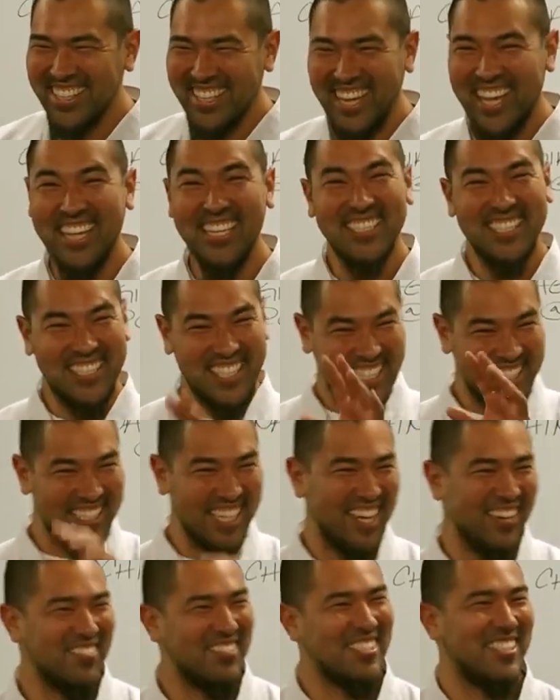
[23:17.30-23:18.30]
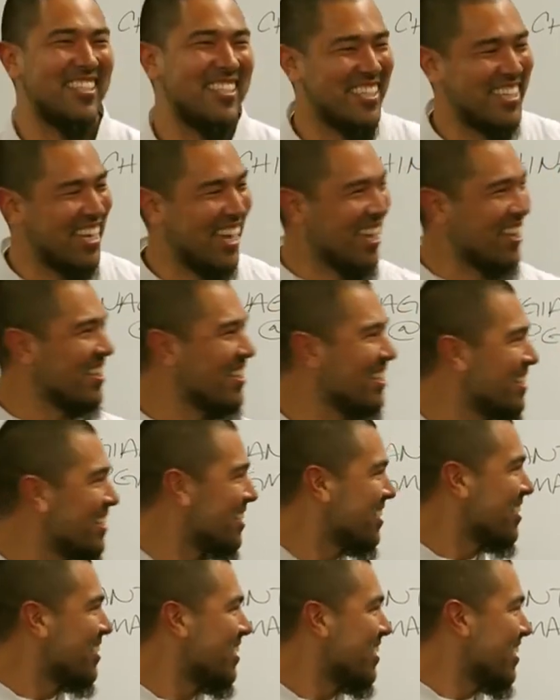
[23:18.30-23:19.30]
Okay, 6 Fs. Okay?
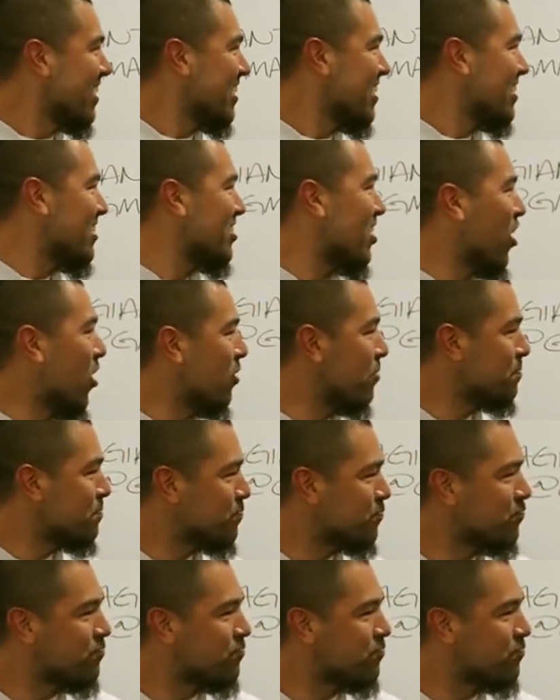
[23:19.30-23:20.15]
So,